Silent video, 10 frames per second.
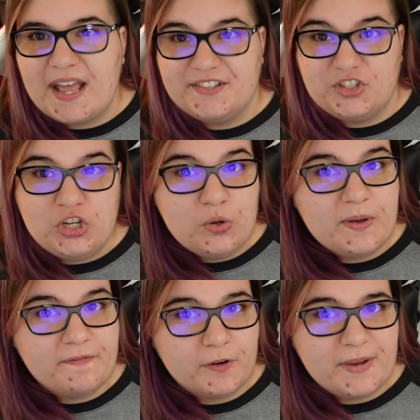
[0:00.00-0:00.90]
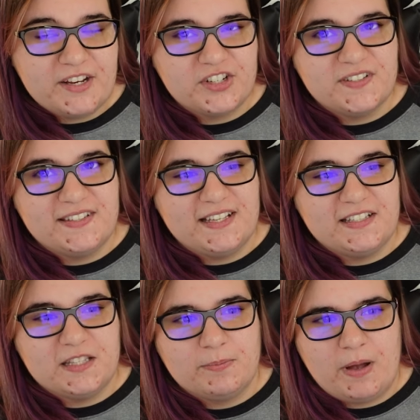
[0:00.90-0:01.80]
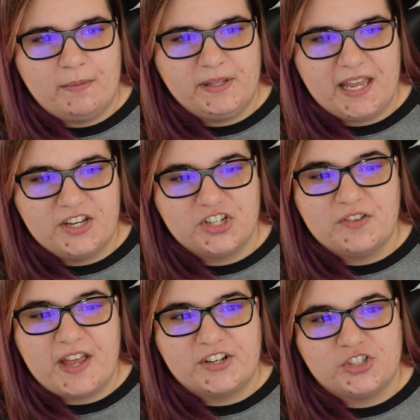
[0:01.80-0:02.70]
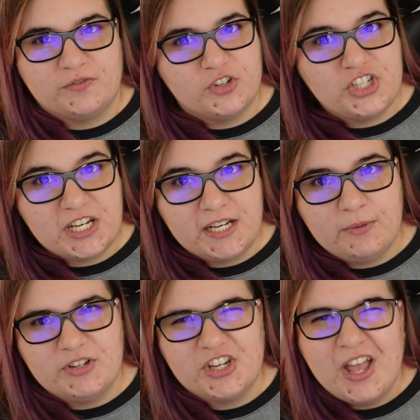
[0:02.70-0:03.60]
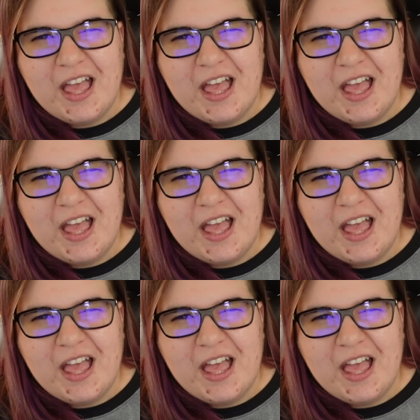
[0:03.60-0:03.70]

has new information since the publication of Extra Virginity, which